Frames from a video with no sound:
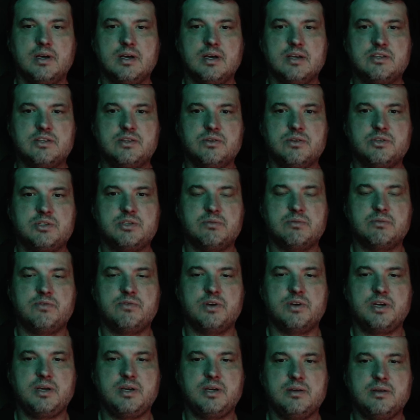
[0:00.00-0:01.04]
There's some
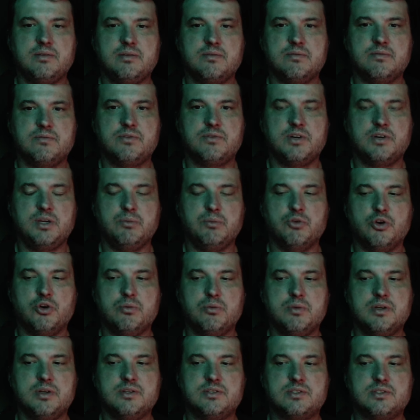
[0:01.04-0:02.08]
funny
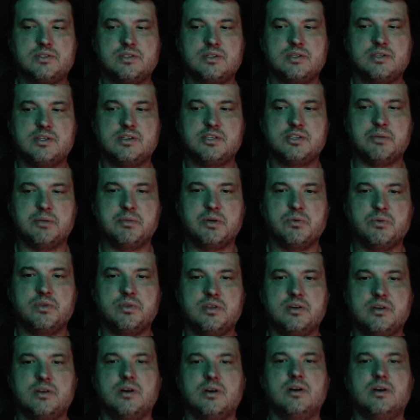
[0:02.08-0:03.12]
moments. Something with the
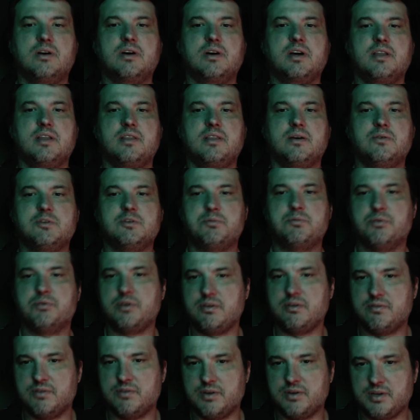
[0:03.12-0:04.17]
dog I thought was pretty
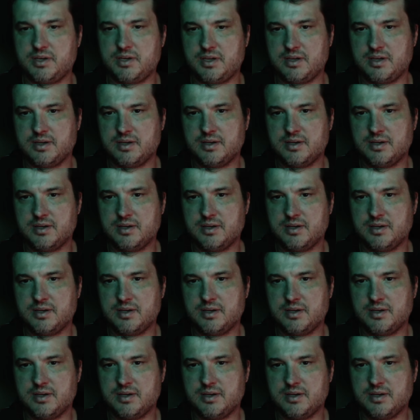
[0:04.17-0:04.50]
funny.